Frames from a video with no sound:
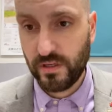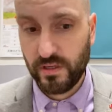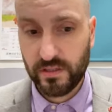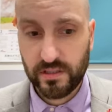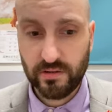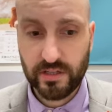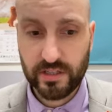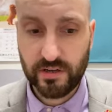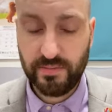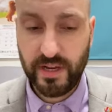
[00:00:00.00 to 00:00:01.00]
So this
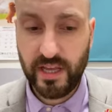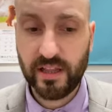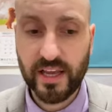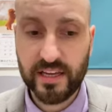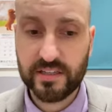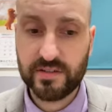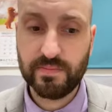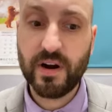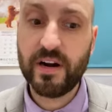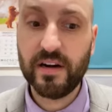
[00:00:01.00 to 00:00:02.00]
could be like
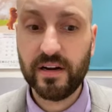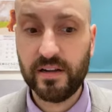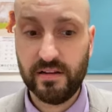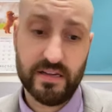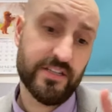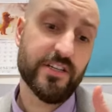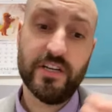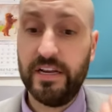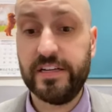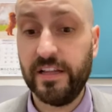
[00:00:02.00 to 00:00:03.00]
smart as in
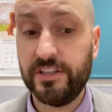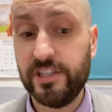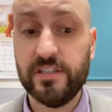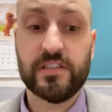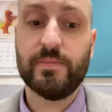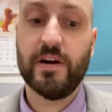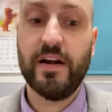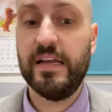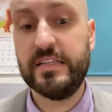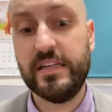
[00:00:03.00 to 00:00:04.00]
intelligent, smart
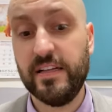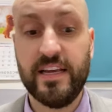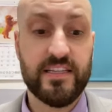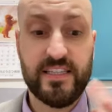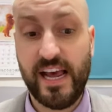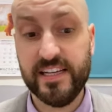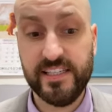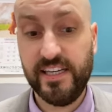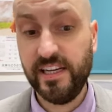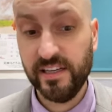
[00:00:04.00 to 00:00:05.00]
as in like
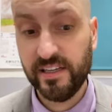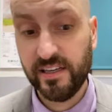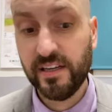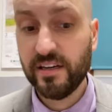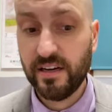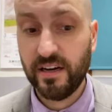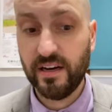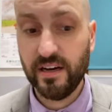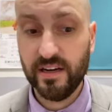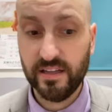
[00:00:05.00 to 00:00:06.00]
sassy,
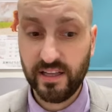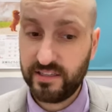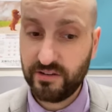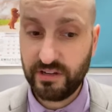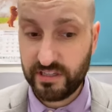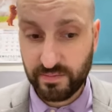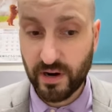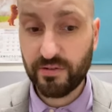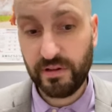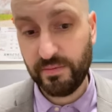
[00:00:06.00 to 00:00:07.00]
like don't get
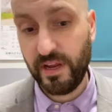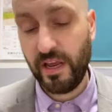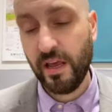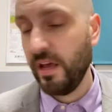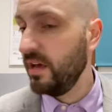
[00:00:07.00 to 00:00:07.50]
smart with me.